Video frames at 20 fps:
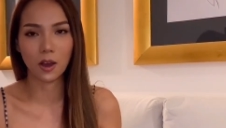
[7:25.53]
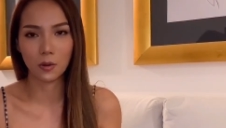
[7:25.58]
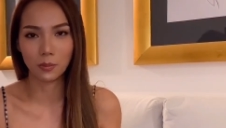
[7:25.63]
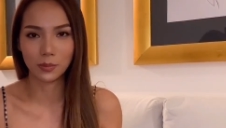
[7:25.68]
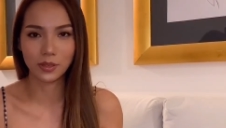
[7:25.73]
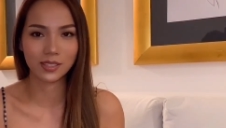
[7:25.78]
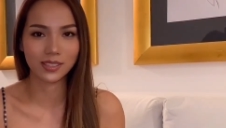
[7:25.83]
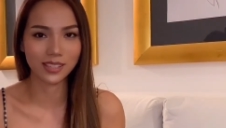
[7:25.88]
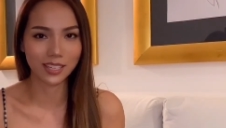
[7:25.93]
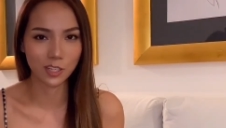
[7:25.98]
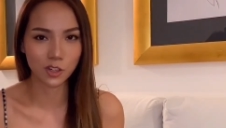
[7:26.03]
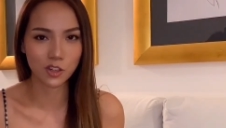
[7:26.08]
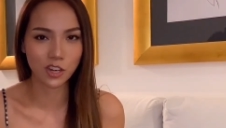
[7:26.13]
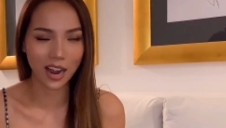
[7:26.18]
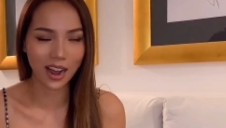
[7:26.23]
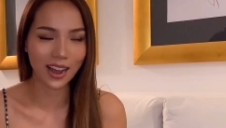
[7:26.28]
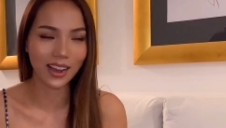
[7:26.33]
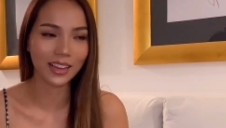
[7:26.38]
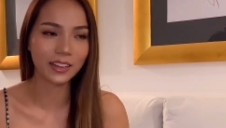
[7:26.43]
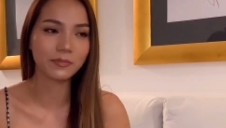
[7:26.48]
almost say
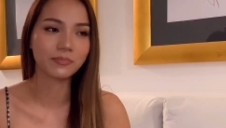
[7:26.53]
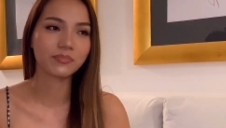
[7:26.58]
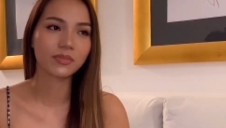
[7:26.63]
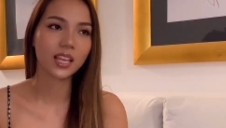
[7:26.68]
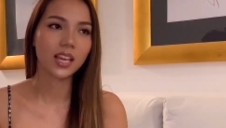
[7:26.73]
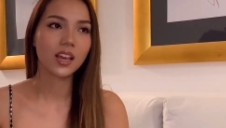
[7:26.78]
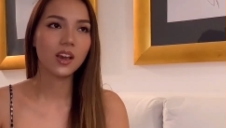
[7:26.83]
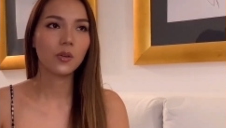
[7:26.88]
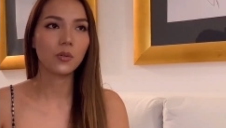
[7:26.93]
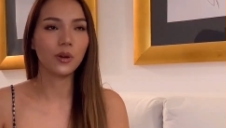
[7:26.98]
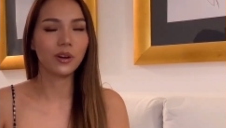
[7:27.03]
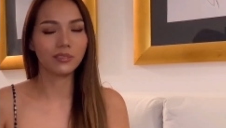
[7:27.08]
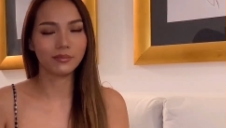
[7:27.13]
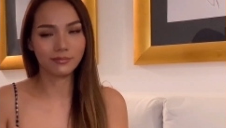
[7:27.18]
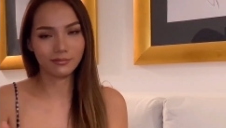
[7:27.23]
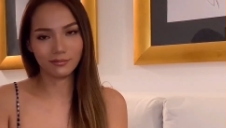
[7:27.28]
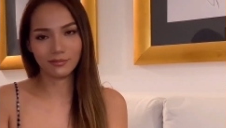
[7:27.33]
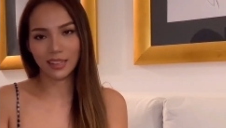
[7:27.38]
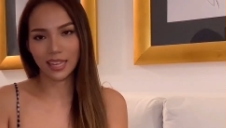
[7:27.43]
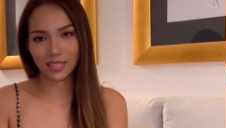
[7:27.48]
chai
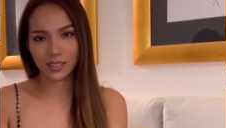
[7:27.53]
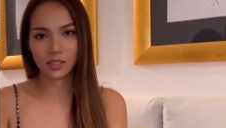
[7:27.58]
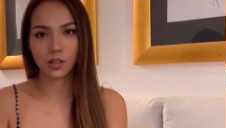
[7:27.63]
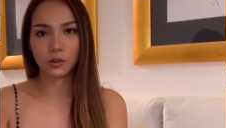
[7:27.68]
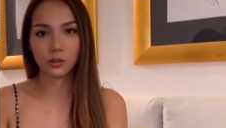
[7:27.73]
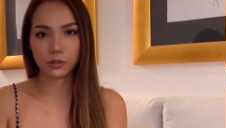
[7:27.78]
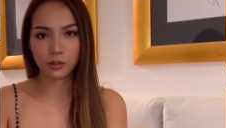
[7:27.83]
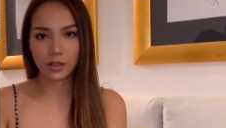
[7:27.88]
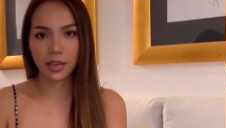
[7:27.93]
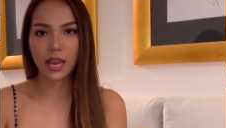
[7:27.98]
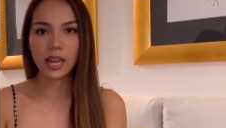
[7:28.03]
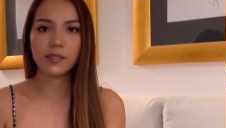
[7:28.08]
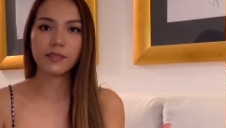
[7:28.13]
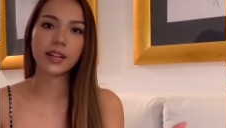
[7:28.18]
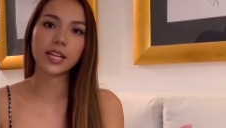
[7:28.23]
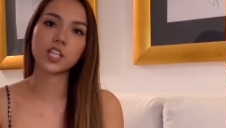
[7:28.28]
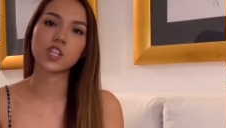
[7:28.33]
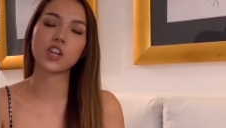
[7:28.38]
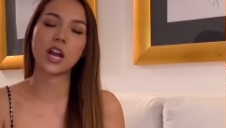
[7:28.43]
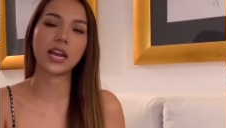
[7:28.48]
well that's also kind of
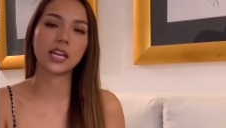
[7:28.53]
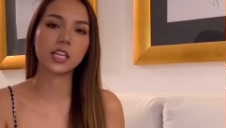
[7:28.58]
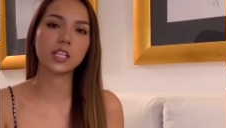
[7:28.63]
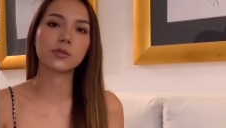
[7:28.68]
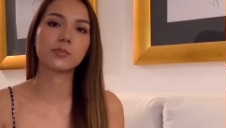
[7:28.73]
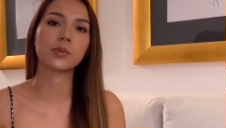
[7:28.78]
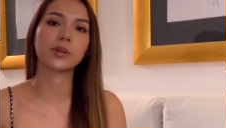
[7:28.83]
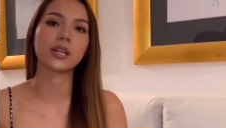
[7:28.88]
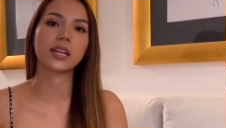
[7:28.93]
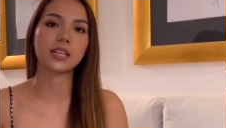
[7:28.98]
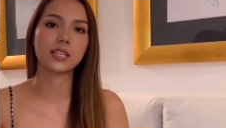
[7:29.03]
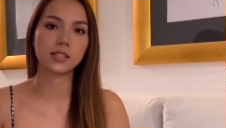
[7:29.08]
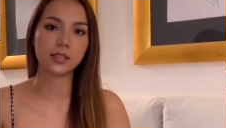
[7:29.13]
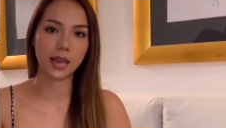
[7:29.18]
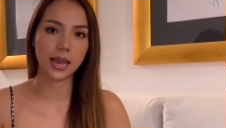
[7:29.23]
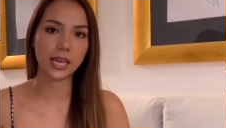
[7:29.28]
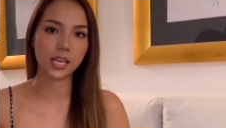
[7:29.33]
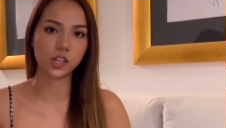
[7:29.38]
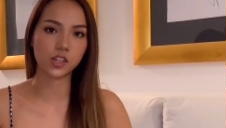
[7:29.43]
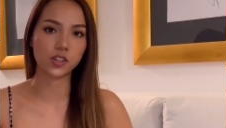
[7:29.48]
like chinese
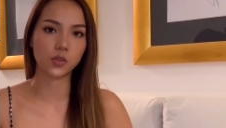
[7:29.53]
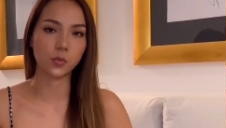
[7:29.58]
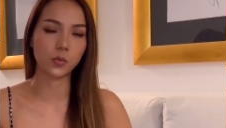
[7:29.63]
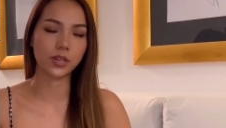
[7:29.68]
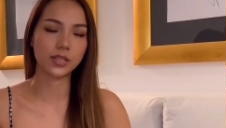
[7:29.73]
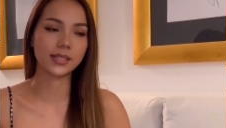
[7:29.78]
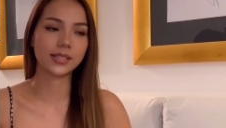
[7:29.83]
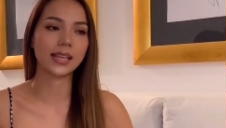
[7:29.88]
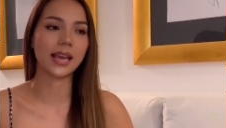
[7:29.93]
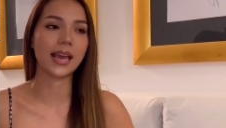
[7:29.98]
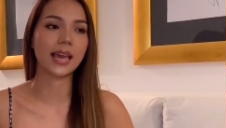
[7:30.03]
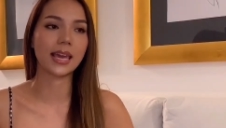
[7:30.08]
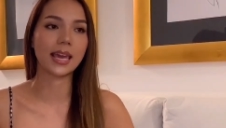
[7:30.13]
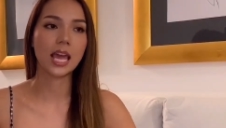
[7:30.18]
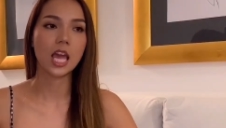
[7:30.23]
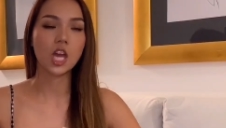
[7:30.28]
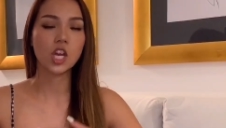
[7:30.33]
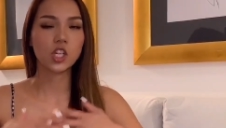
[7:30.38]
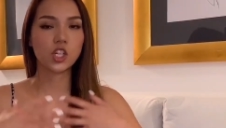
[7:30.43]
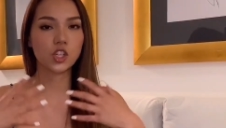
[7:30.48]
pronunciation we say
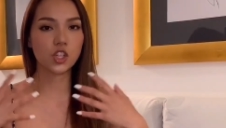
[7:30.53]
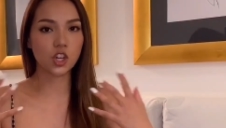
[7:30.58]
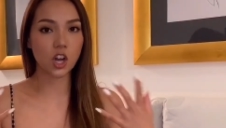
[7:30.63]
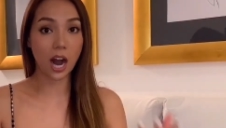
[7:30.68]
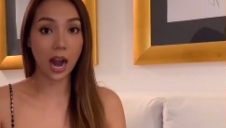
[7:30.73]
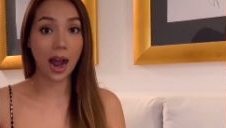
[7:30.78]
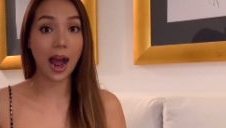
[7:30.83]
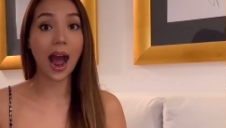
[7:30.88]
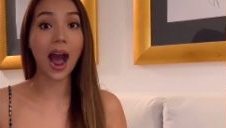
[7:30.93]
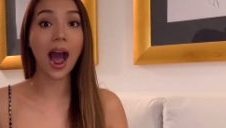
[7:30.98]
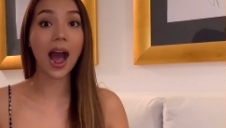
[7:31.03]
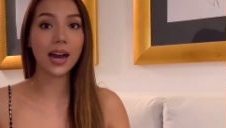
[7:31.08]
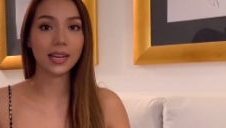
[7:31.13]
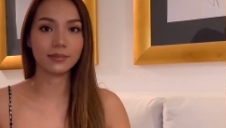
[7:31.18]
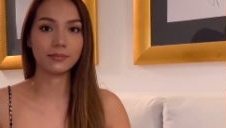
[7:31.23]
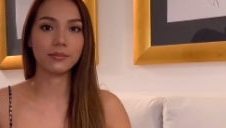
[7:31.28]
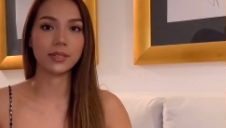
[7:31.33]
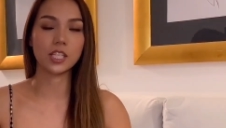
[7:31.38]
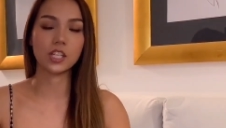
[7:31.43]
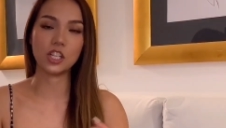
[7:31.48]
cha
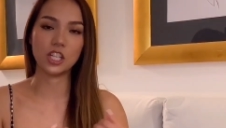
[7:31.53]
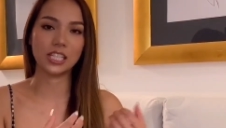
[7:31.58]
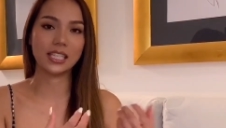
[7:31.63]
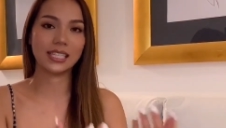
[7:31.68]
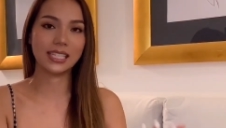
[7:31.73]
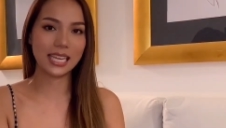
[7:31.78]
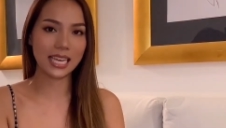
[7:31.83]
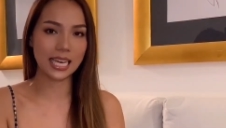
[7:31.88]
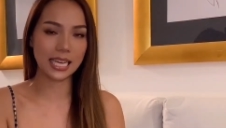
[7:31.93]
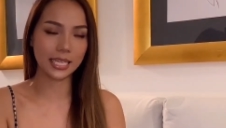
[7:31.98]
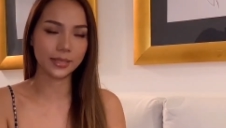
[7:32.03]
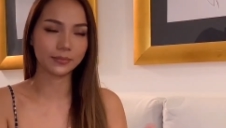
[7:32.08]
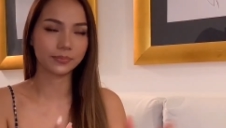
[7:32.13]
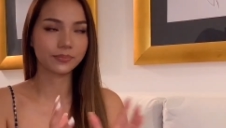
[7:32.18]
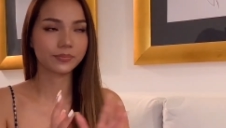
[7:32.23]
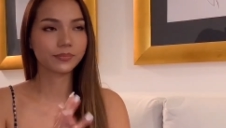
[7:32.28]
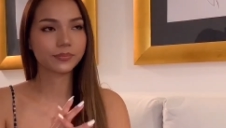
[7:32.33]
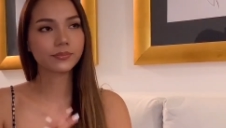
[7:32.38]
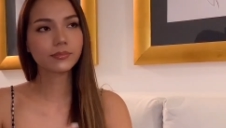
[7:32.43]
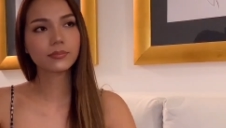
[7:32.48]
which is tea
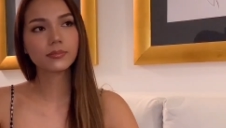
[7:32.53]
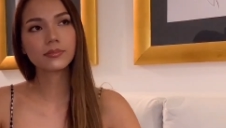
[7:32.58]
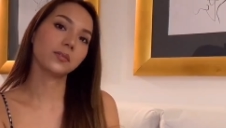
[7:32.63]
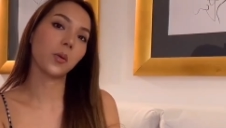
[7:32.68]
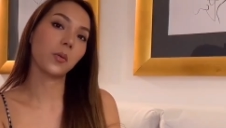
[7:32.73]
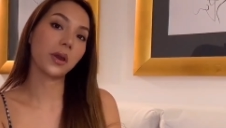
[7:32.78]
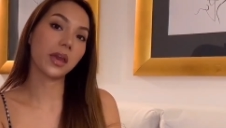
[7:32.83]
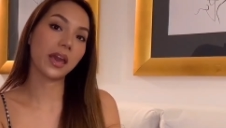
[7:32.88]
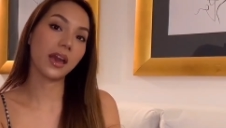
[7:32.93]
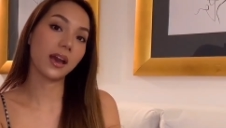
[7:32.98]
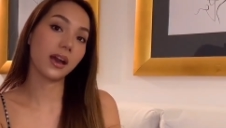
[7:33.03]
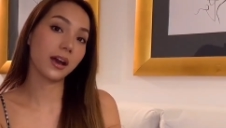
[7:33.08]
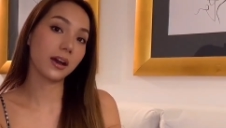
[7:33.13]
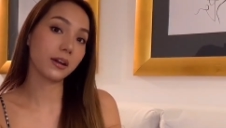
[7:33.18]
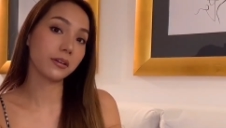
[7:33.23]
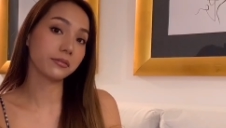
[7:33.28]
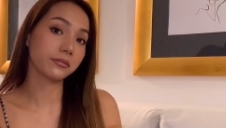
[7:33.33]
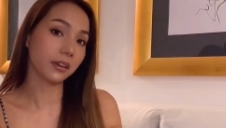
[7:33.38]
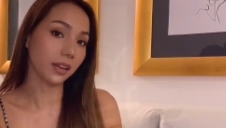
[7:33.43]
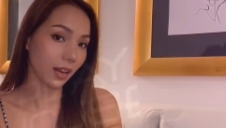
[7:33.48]
we
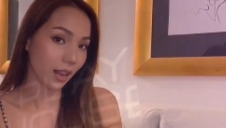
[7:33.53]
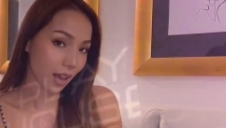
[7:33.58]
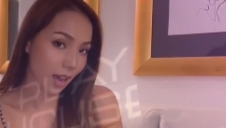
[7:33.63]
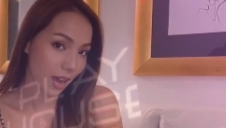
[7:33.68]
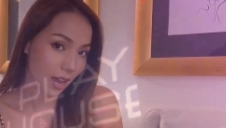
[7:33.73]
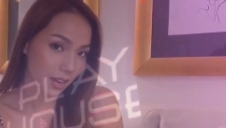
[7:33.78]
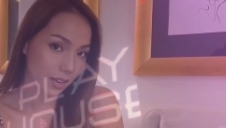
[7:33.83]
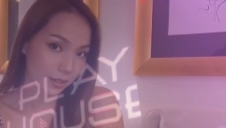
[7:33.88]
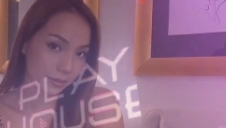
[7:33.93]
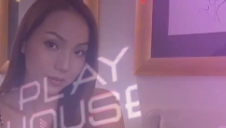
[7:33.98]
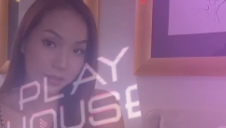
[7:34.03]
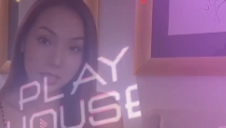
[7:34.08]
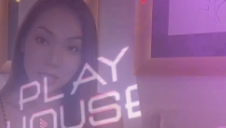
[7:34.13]
have a lot of